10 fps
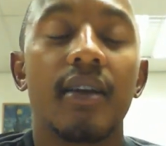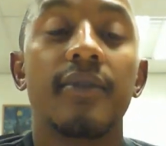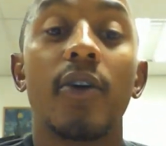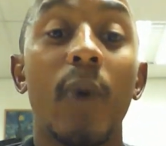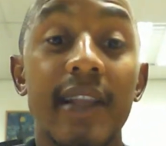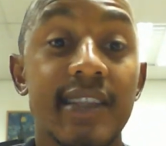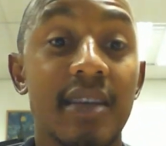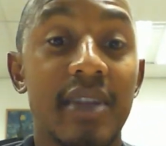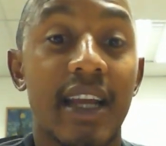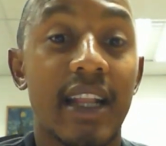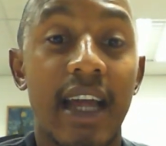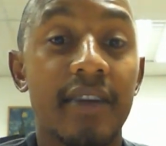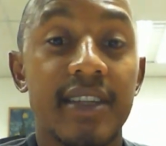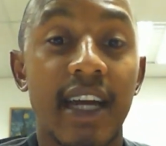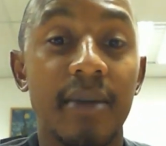For what seemed like a
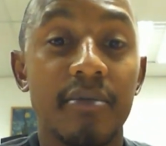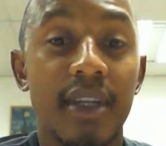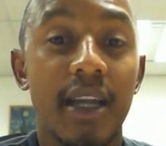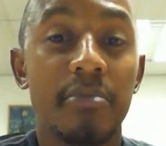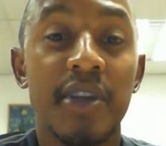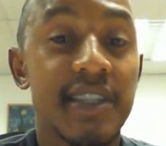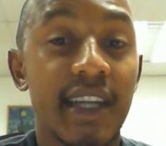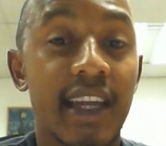lifetime, Mr.